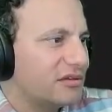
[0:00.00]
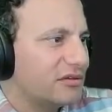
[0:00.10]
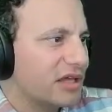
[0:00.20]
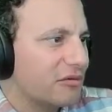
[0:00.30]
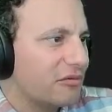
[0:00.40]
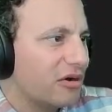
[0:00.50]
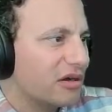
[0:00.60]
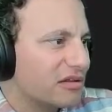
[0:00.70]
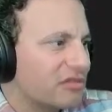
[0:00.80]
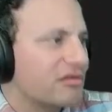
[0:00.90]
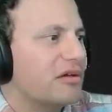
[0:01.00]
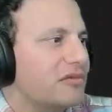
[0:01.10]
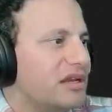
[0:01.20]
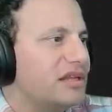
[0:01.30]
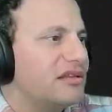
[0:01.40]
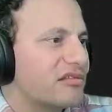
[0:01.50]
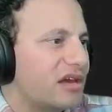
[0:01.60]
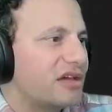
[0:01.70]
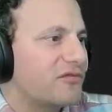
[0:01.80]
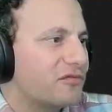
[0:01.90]
don't get it wrong it's not really
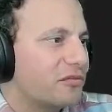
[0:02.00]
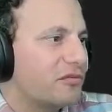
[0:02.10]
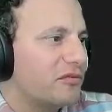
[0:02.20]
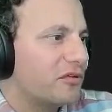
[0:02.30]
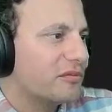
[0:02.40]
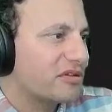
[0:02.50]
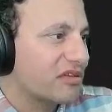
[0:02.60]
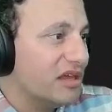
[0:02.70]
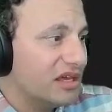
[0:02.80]
designed for performance